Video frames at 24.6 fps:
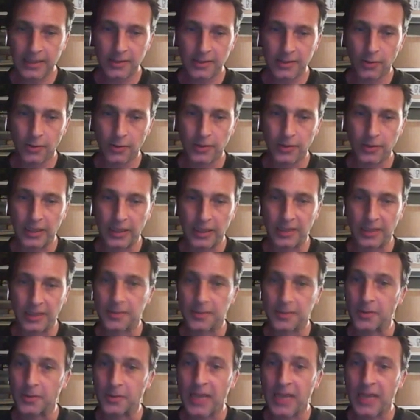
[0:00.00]
a good thing, I
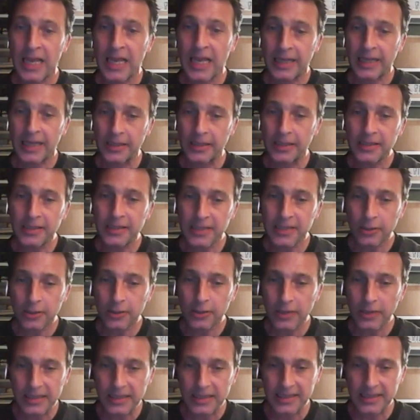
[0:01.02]
suppose. Now this
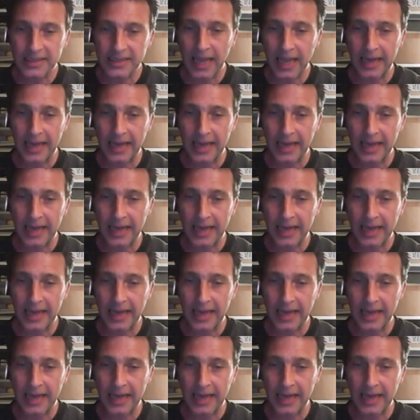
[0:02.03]
here is